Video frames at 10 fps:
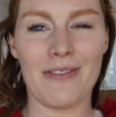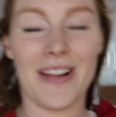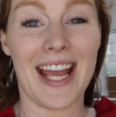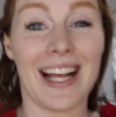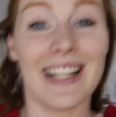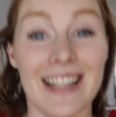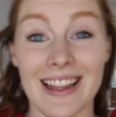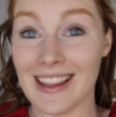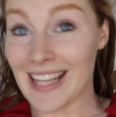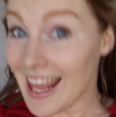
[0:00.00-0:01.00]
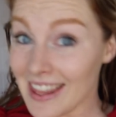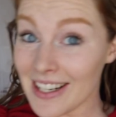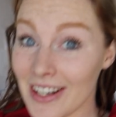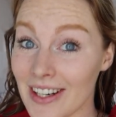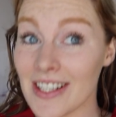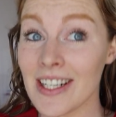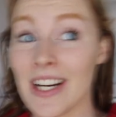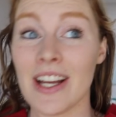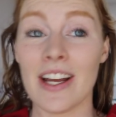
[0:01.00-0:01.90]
of like leather,